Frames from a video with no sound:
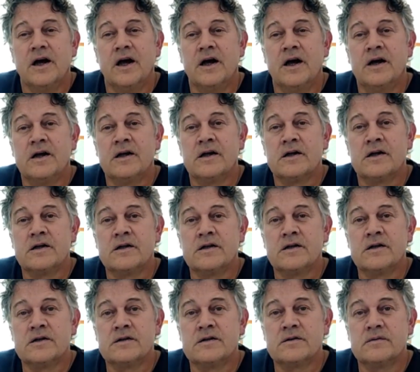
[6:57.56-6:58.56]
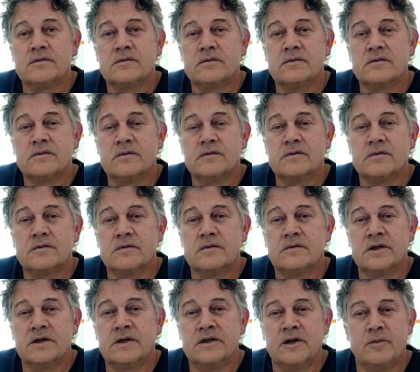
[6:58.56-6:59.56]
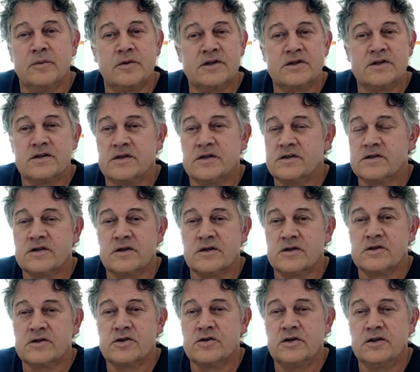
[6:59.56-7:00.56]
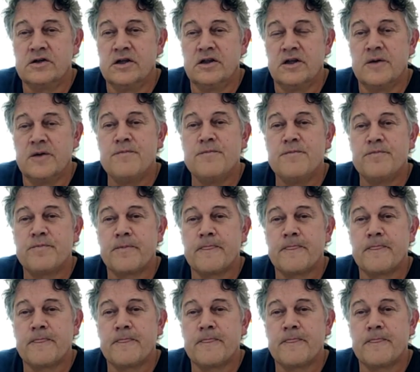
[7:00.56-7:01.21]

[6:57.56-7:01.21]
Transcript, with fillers: And the Namas just start shooting them.